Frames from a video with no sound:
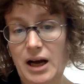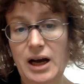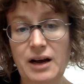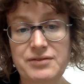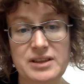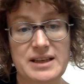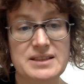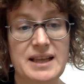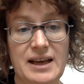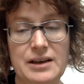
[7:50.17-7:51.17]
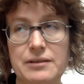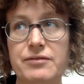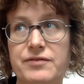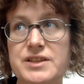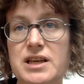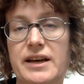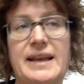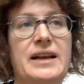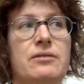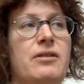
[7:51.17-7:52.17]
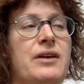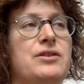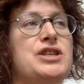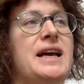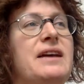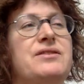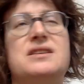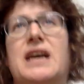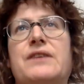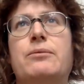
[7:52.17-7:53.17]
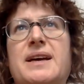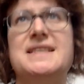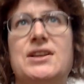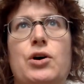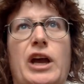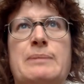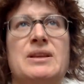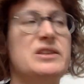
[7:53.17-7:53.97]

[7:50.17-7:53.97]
after this, they kind of circulate around the GLF this kind of amazing document.